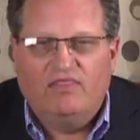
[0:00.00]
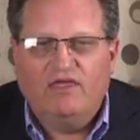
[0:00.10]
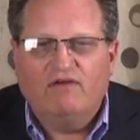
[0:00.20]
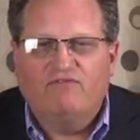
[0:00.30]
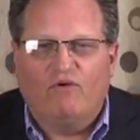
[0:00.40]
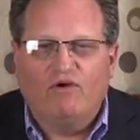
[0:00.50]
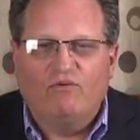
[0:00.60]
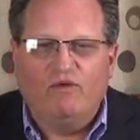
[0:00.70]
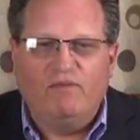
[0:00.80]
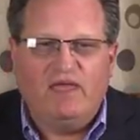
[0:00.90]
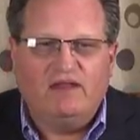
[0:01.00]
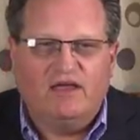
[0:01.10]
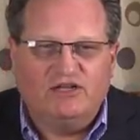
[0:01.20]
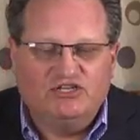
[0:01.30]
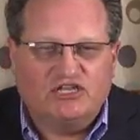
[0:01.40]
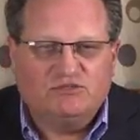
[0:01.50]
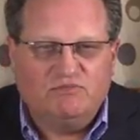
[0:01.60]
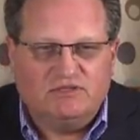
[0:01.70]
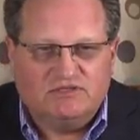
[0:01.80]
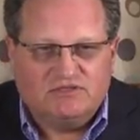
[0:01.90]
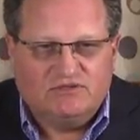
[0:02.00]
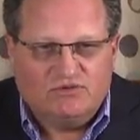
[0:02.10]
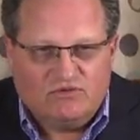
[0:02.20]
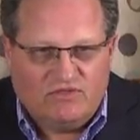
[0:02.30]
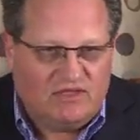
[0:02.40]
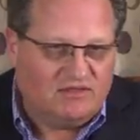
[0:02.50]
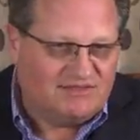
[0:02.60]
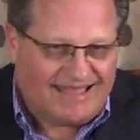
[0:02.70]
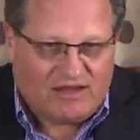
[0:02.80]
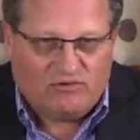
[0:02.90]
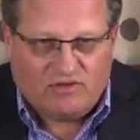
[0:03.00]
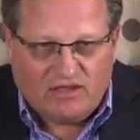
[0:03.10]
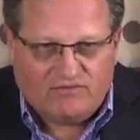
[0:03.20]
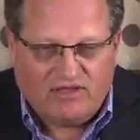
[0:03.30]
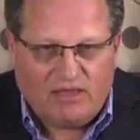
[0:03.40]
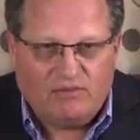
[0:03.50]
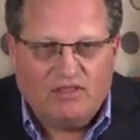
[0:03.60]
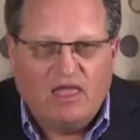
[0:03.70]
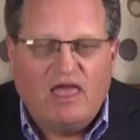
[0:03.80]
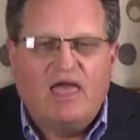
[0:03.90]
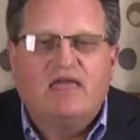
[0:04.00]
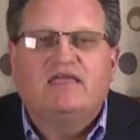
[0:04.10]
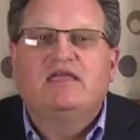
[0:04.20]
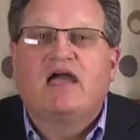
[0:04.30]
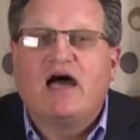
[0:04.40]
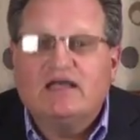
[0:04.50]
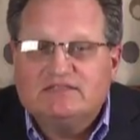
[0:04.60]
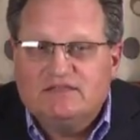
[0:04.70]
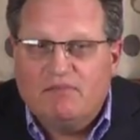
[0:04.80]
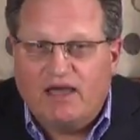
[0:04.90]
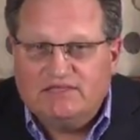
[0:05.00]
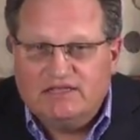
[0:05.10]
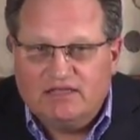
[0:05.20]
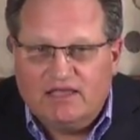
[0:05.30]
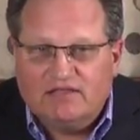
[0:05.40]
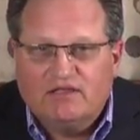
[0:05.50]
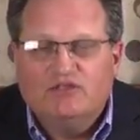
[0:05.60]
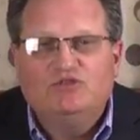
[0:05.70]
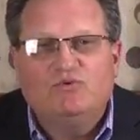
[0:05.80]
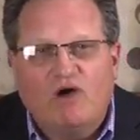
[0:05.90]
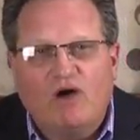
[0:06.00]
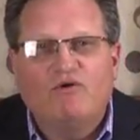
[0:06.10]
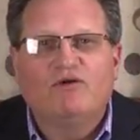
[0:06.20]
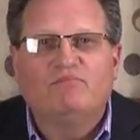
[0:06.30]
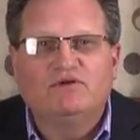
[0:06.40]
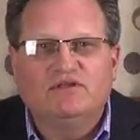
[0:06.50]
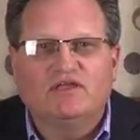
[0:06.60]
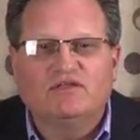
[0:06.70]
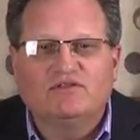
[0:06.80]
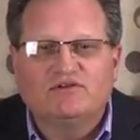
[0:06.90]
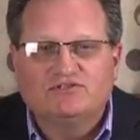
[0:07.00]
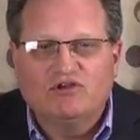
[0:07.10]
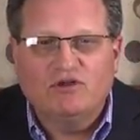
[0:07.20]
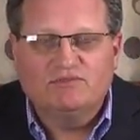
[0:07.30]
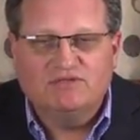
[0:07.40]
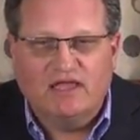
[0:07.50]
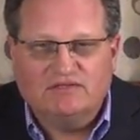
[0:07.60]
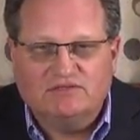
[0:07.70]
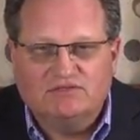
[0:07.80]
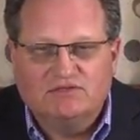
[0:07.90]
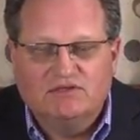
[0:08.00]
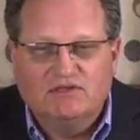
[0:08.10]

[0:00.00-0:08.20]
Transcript: Therefore, we made adjustments to the standard gift table, customizing it to our particular circumstances.